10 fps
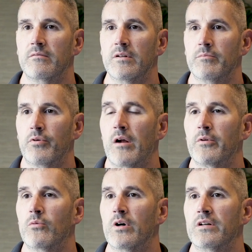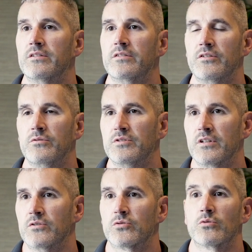it probably was
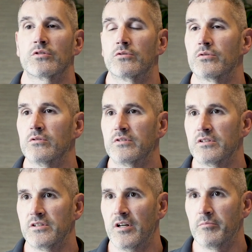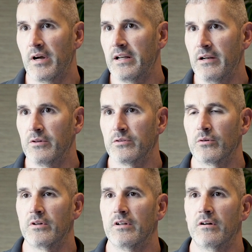using source control to share binaries
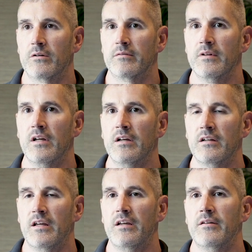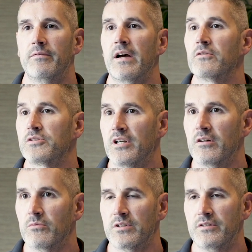or a file
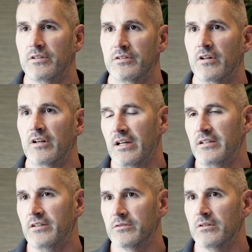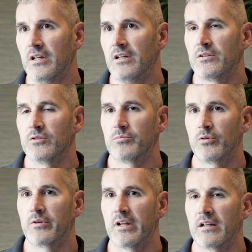share, which is not ideal. So
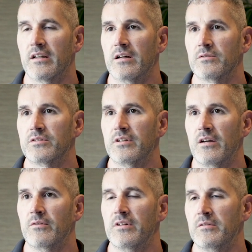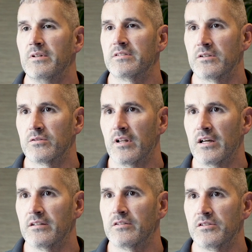ProGet allows everything to be
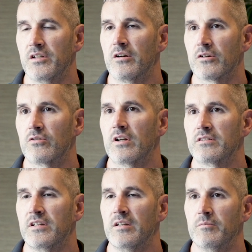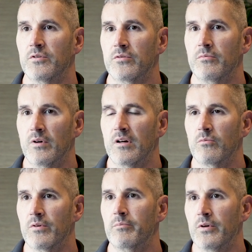centralized to share across teams
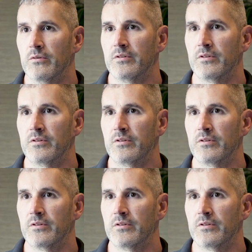with builds.